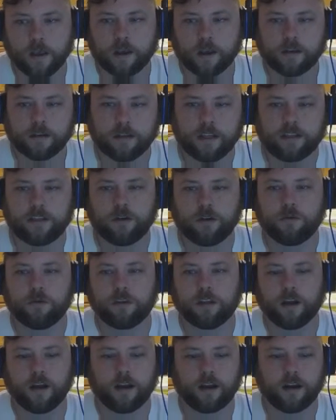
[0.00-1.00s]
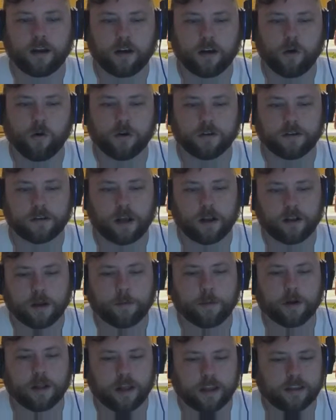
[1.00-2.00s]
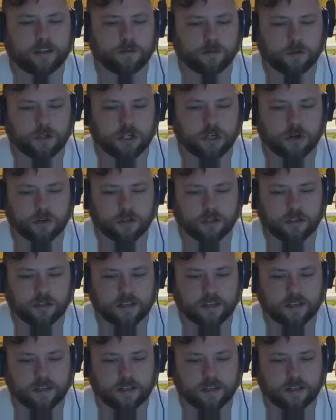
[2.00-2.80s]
So let's do it with the horizontal number line. This is what you usually see.